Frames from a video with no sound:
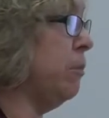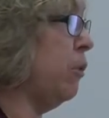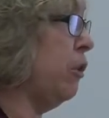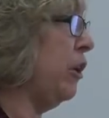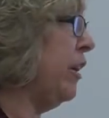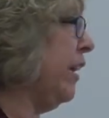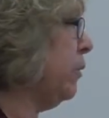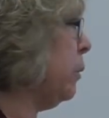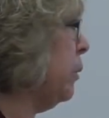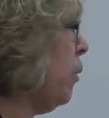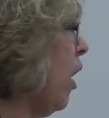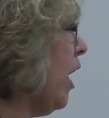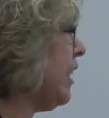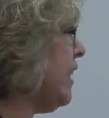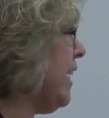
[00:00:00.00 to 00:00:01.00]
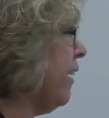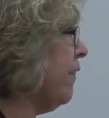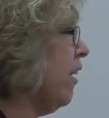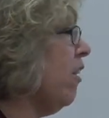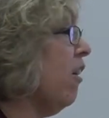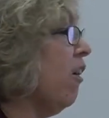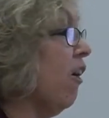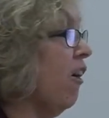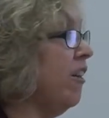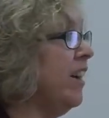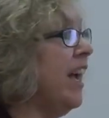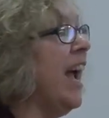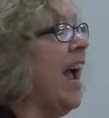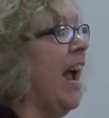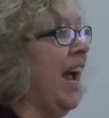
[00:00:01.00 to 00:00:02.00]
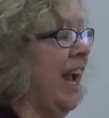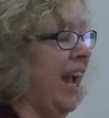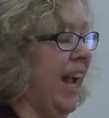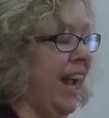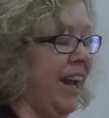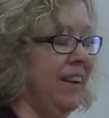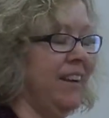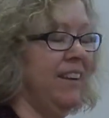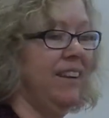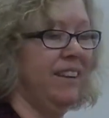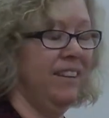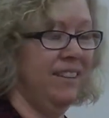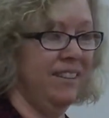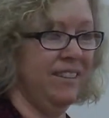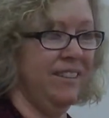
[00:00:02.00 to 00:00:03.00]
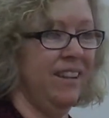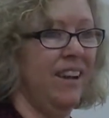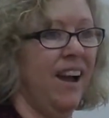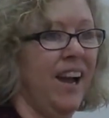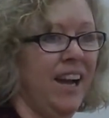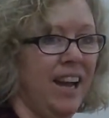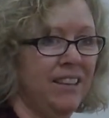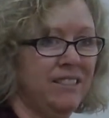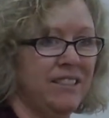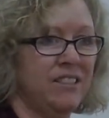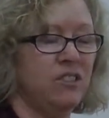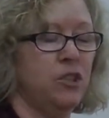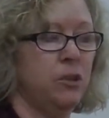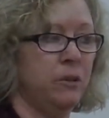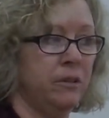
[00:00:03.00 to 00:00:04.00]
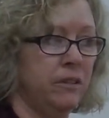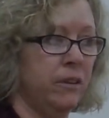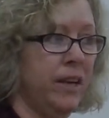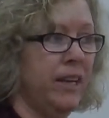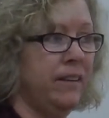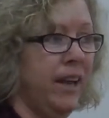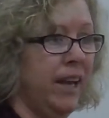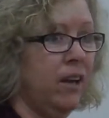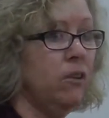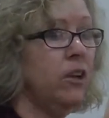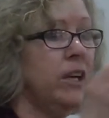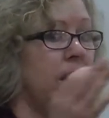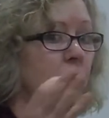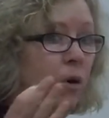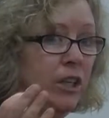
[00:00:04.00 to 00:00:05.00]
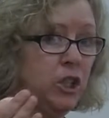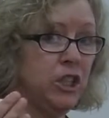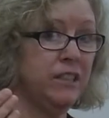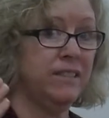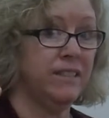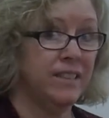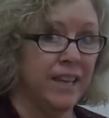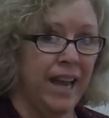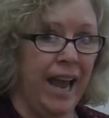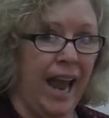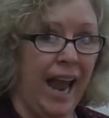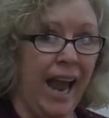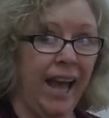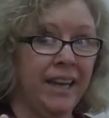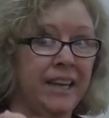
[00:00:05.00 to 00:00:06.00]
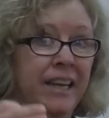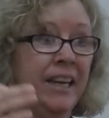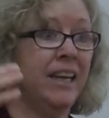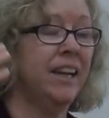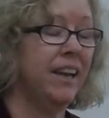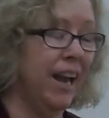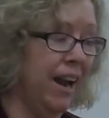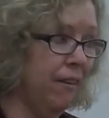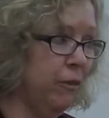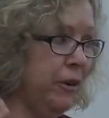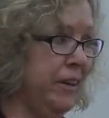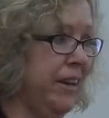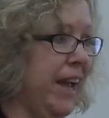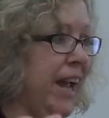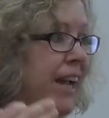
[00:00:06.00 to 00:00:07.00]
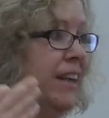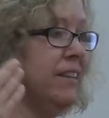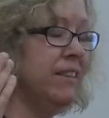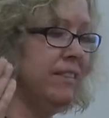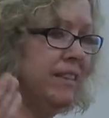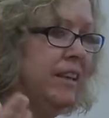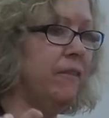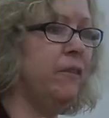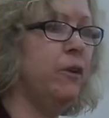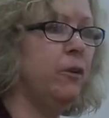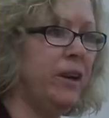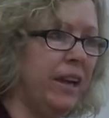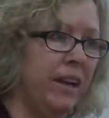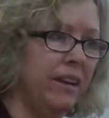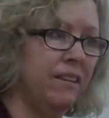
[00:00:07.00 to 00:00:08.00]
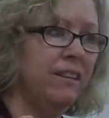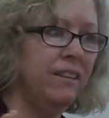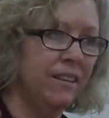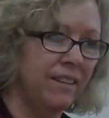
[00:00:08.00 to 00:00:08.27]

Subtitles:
board as we walked down the hall, and I asked the students, okay, take a look at what she's adding every day and see if you can